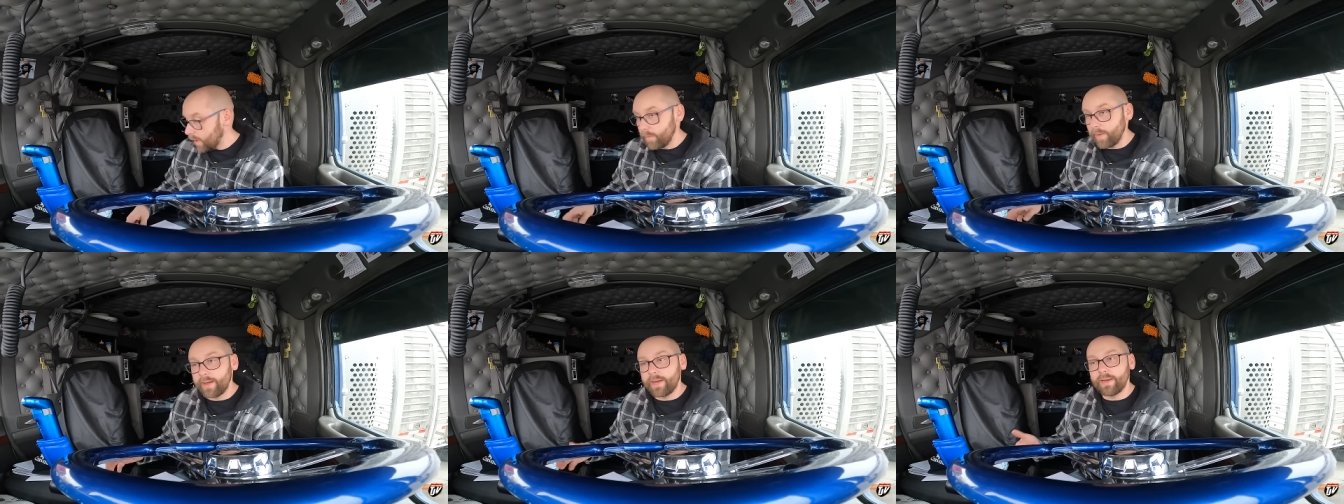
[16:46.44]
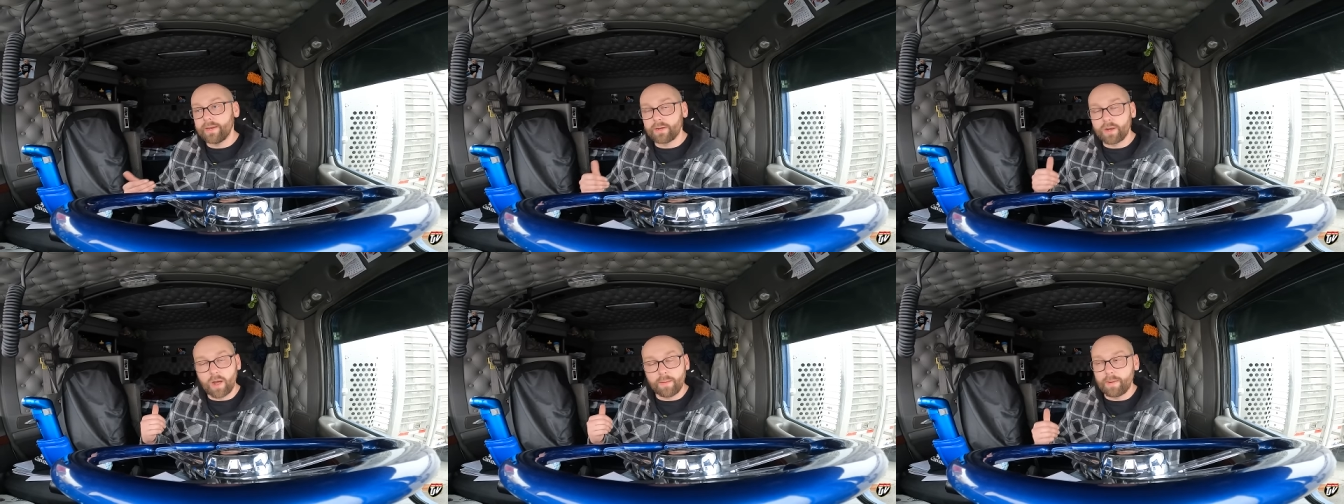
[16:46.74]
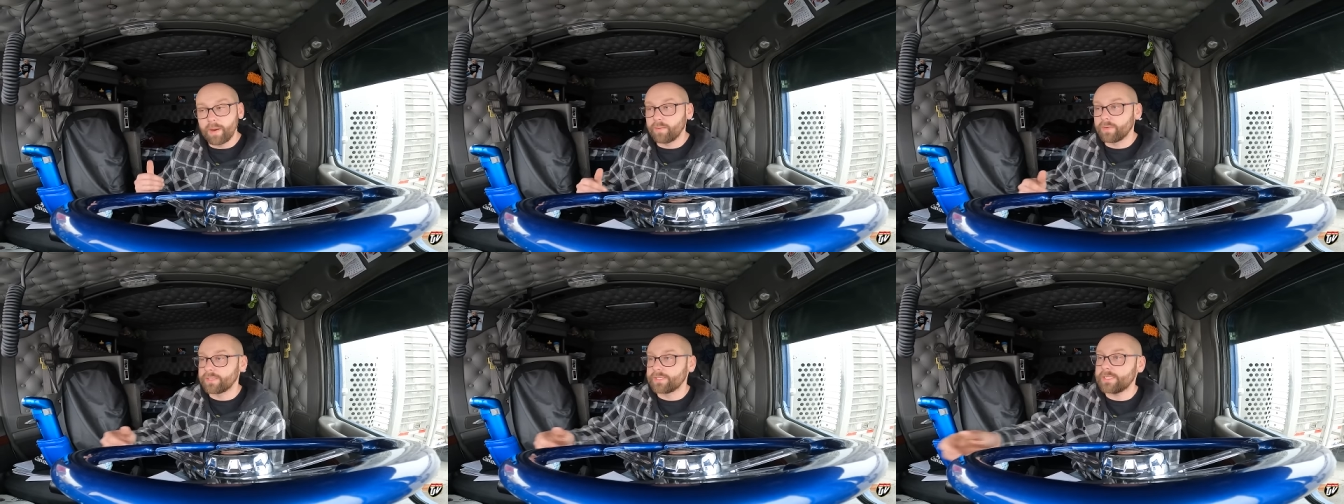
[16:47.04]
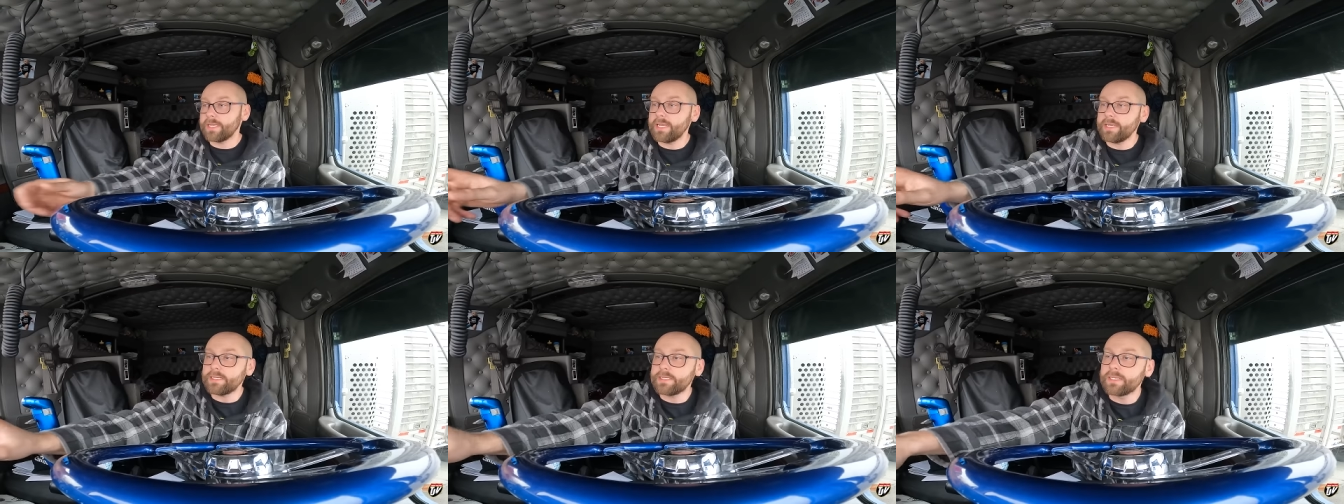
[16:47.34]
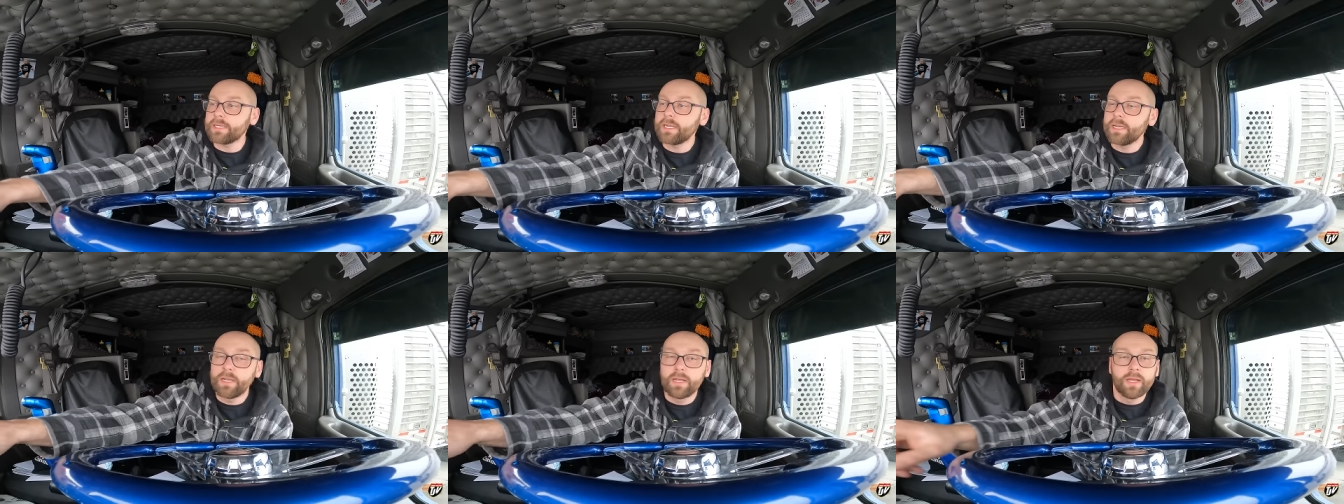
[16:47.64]
I went in and got my
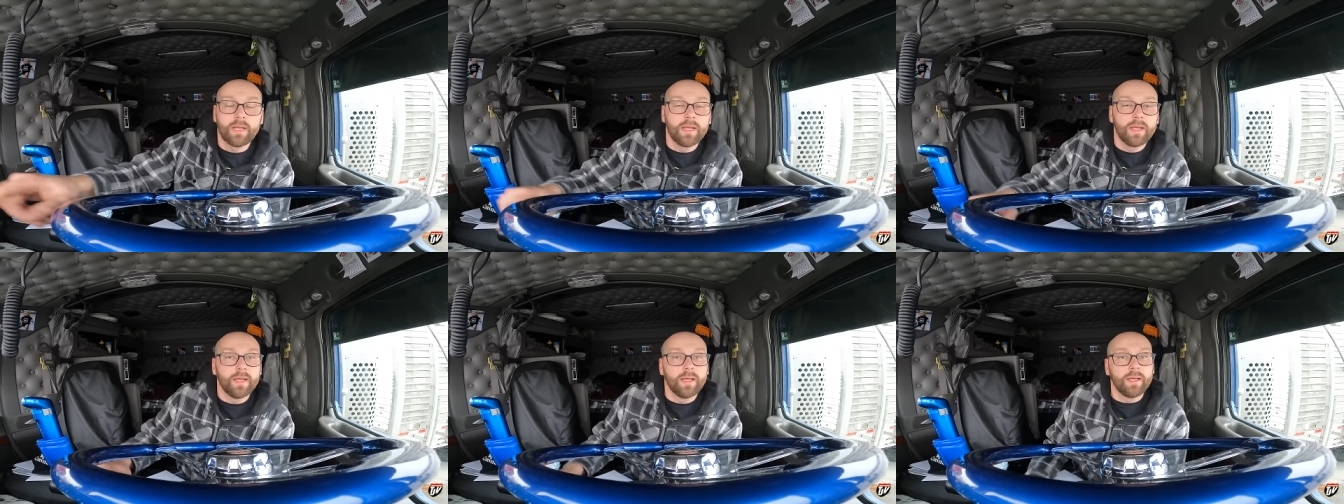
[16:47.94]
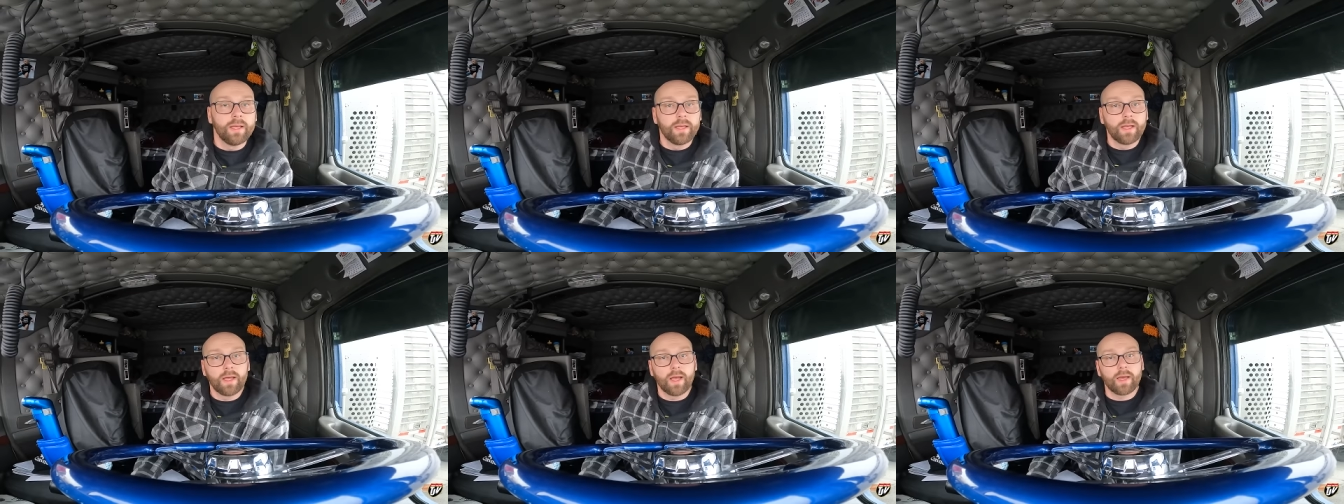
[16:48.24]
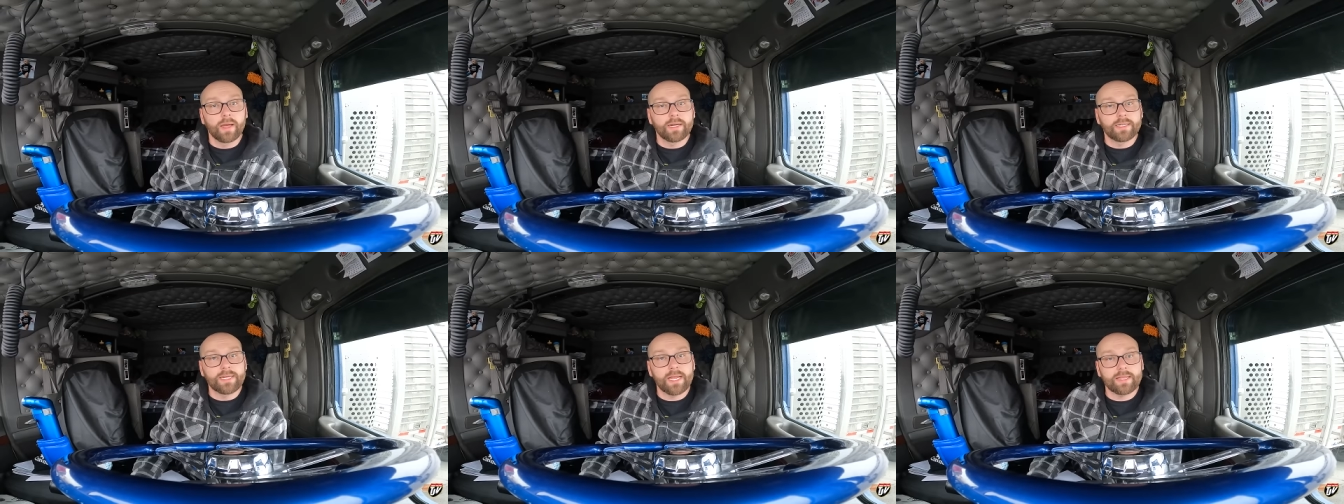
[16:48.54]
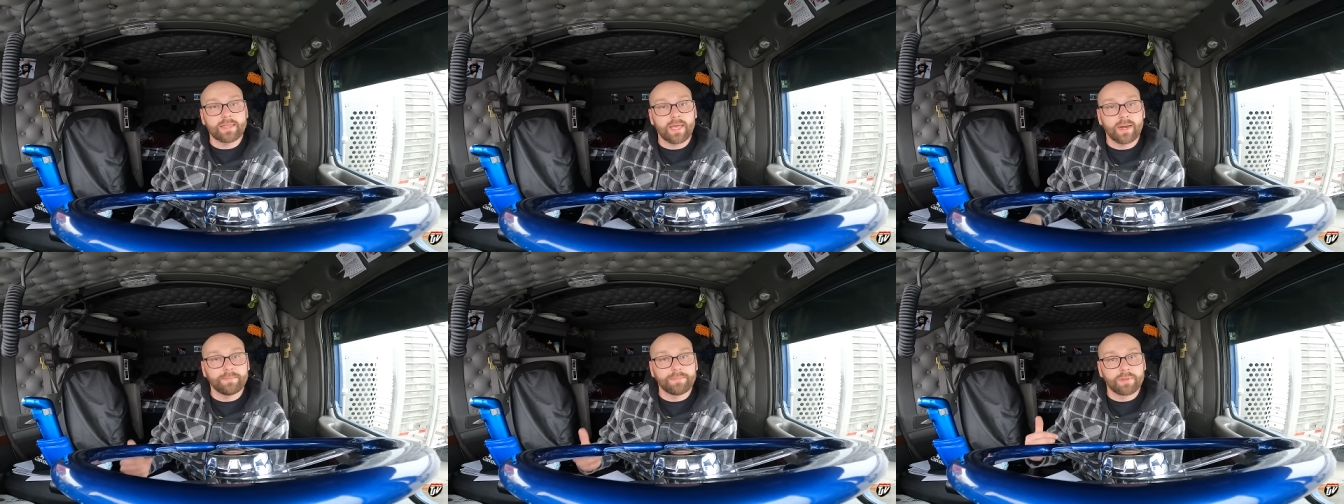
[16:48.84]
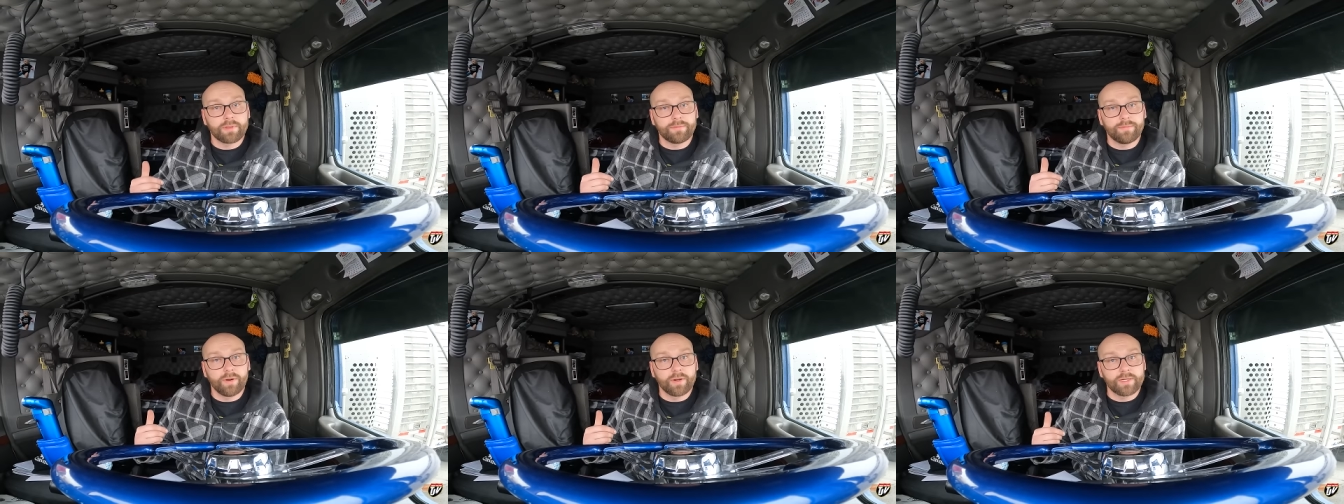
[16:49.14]
receipt. I'm gonna take that up
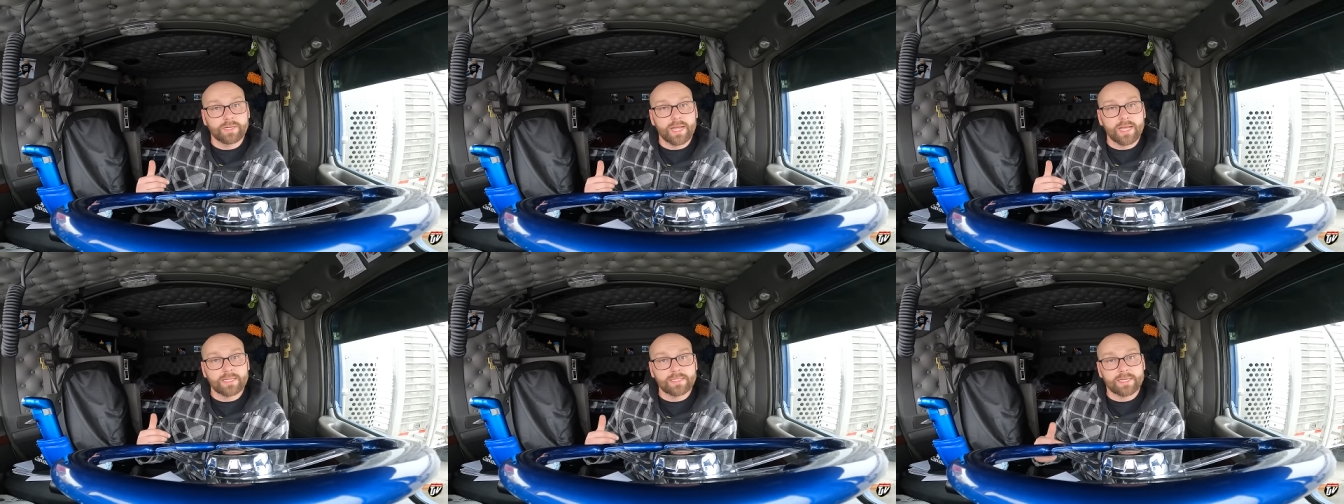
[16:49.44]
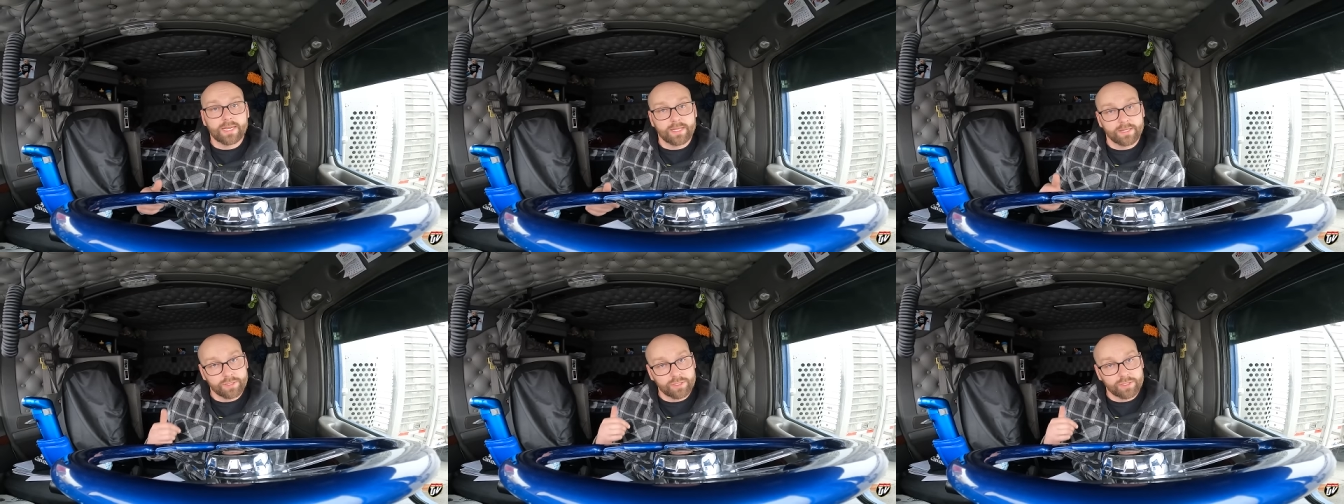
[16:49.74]
to the front desk.